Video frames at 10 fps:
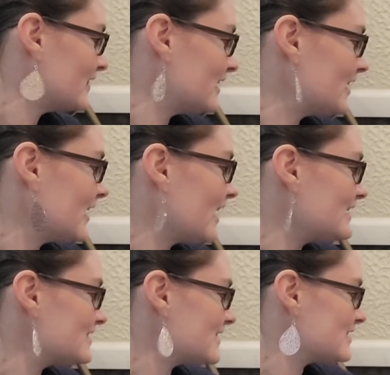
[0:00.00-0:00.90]
the
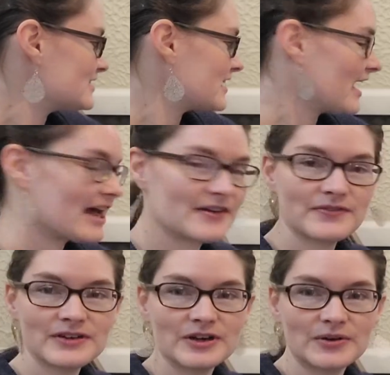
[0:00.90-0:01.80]
guide says to have,
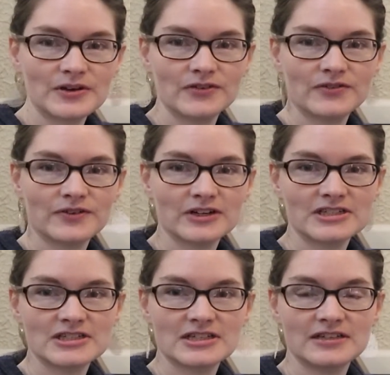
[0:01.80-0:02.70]
you know, your
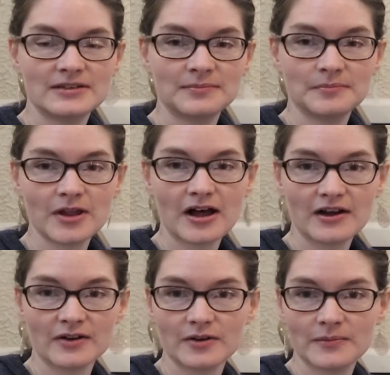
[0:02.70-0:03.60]
first
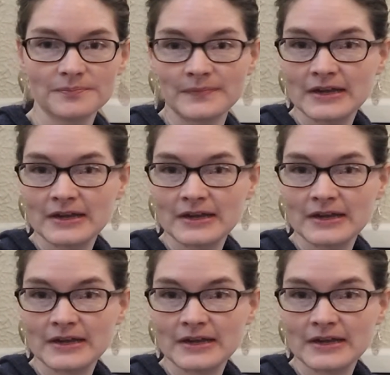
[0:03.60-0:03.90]
block or